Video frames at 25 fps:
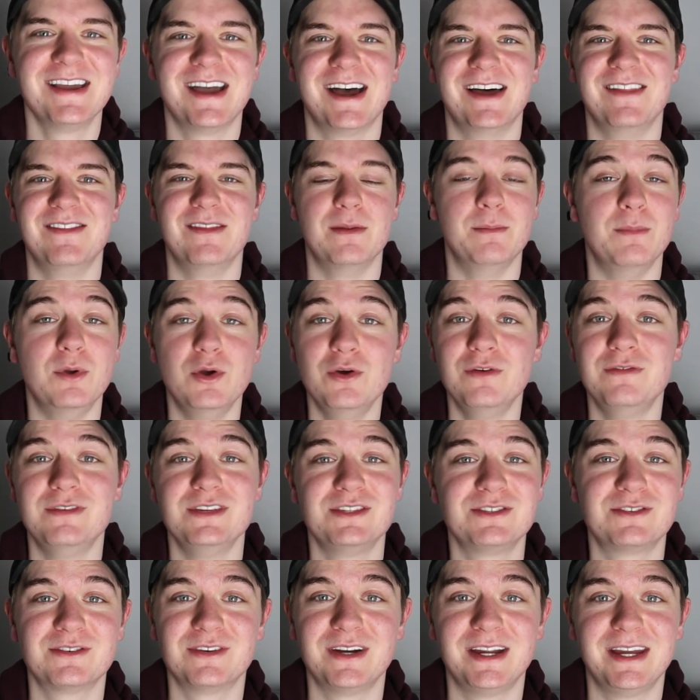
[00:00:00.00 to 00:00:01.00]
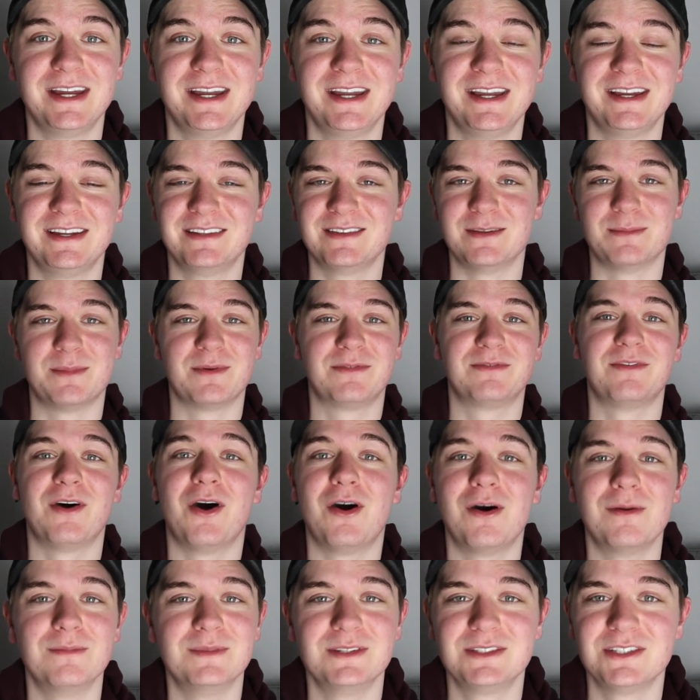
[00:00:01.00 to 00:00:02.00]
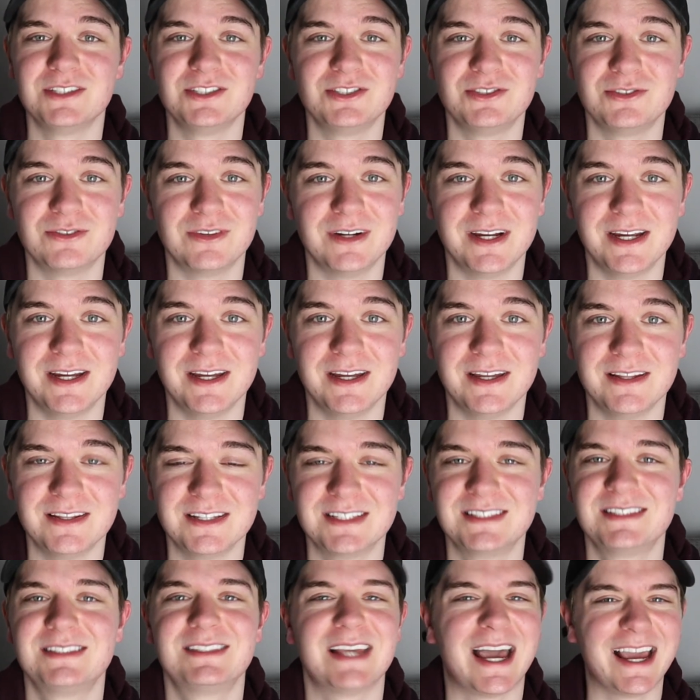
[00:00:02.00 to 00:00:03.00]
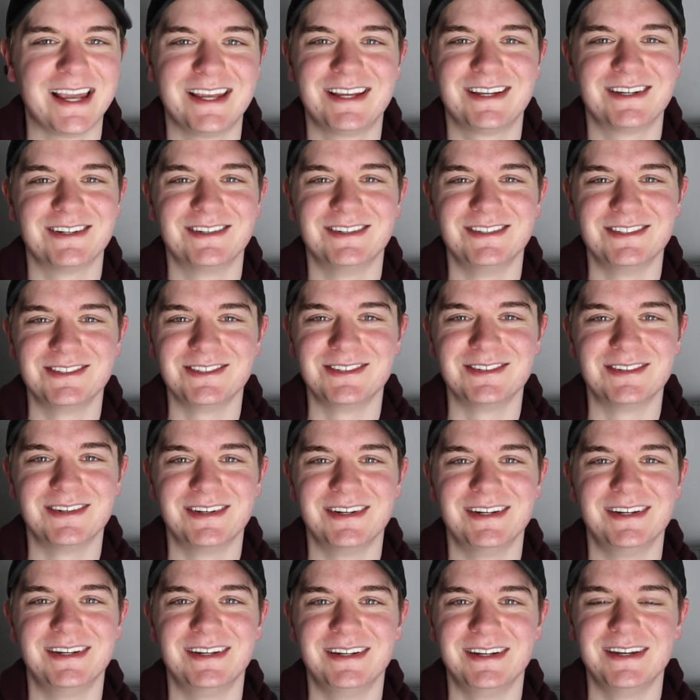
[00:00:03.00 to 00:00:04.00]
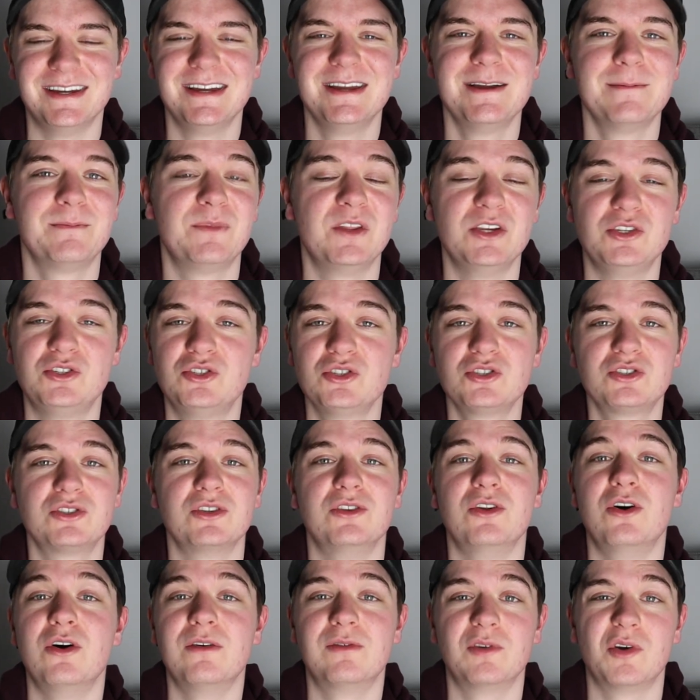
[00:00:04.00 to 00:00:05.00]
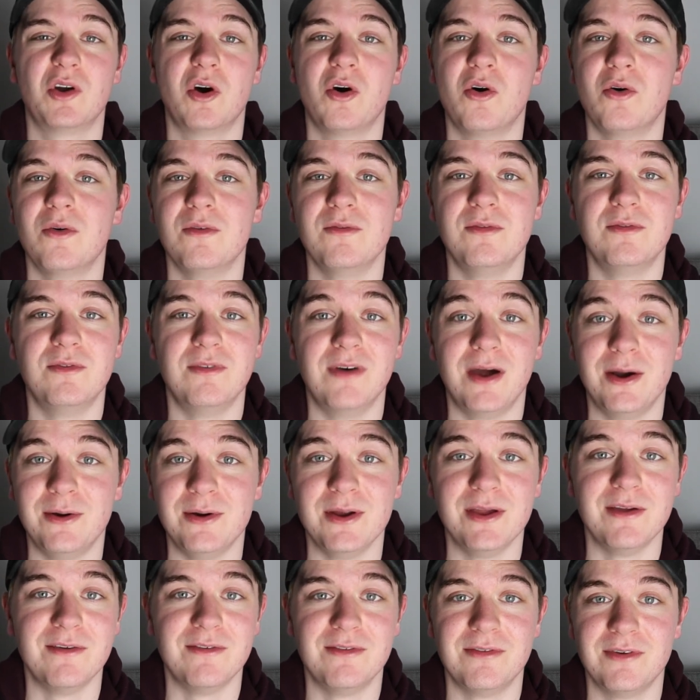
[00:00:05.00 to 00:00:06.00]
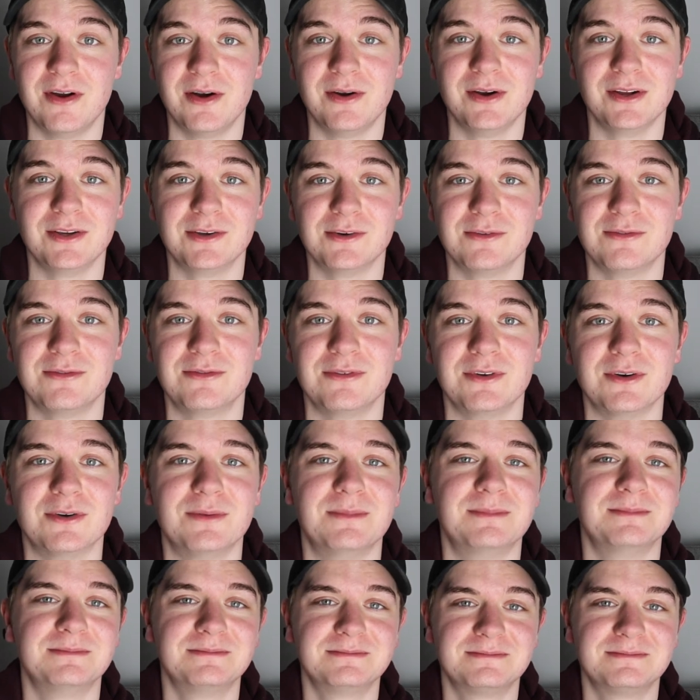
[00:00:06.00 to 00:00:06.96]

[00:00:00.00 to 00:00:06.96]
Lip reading: And the movie's great, the performance is great, the psycho is great. It's just an overall very, very good film.